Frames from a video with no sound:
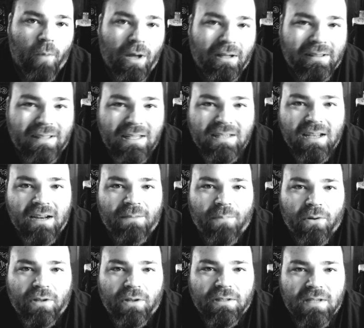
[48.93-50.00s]
Well, this kind of
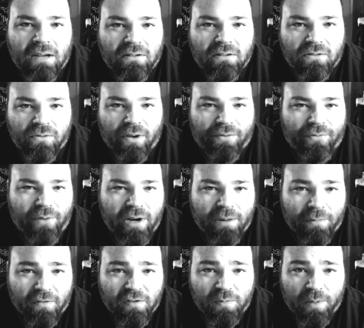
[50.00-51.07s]
boils down to a
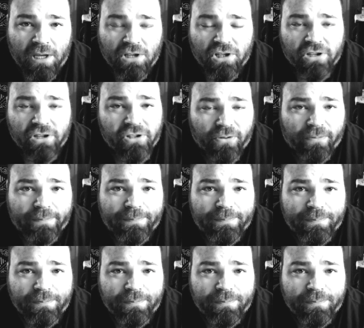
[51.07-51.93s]
freedom of speech issue.